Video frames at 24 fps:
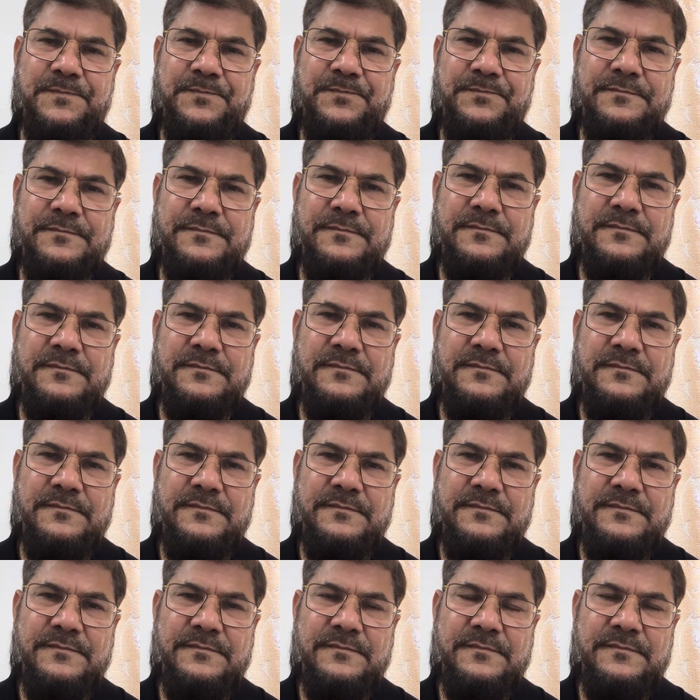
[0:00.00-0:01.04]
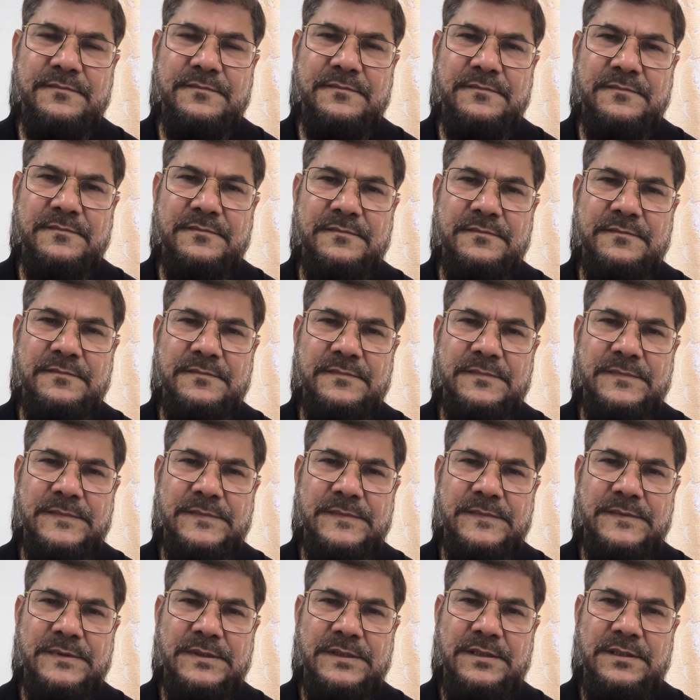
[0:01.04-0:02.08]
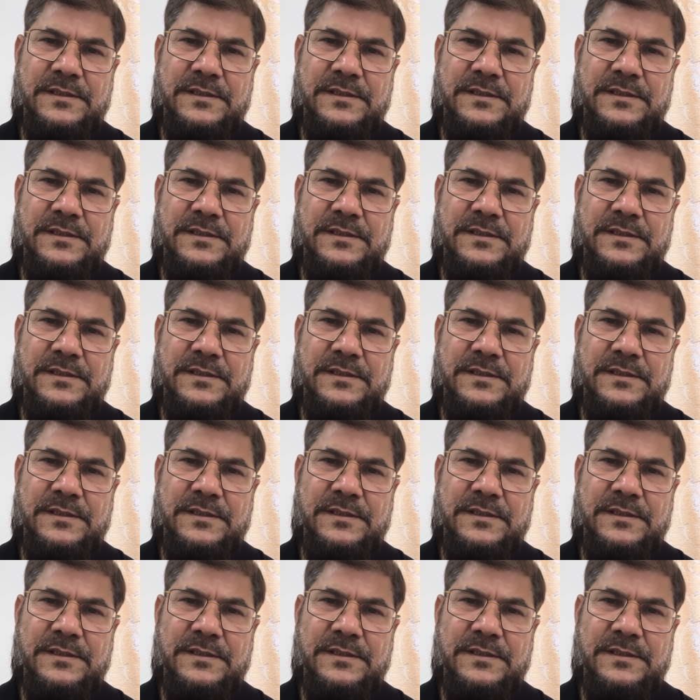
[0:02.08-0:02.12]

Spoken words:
Nothing is said.